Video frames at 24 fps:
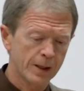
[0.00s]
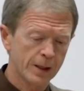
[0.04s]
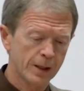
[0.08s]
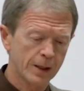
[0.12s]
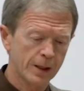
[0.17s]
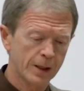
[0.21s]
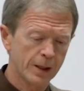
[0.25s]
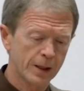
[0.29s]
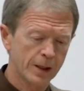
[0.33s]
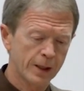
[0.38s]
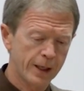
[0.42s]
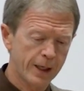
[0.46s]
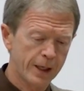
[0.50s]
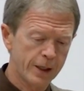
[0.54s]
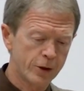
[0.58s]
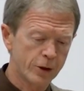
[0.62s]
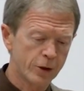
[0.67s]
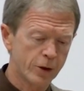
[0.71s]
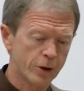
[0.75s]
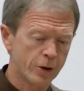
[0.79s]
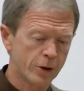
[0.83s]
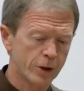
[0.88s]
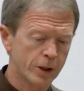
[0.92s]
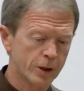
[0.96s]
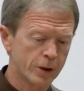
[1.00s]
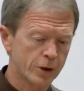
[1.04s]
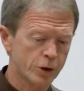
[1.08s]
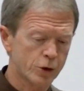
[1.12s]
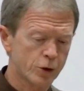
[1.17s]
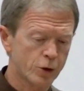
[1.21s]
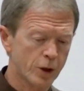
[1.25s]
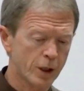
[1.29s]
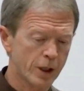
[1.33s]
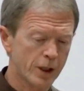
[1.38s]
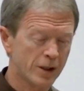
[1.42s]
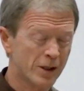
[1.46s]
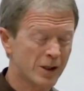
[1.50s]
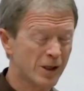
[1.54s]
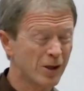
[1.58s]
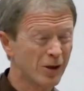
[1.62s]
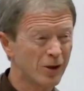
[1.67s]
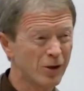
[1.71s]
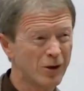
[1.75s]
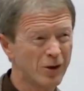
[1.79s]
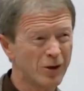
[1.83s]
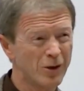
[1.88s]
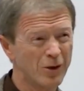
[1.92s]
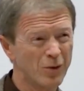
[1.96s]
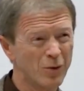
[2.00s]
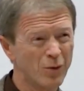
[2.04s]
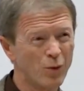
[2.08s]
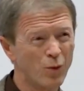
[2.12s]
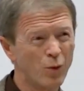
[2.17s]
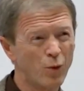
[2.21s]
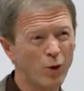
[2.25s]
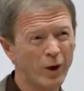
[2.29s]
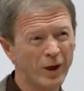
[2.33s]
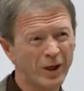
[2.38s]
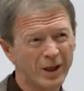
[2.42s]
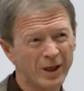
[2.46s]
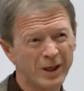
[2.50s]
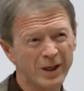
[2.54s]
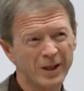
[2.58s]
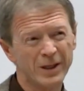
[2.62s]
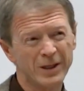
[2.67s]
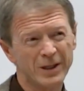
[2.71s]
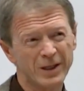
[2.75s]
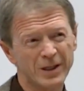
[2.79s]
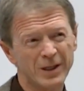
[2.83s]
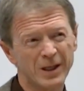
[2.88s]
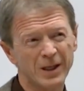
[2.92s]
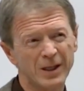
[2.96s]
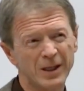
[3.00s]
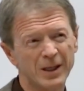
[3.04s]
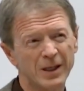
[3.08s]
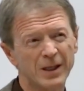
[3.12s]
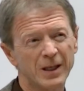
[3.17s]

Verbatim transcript: later, in trying to witness,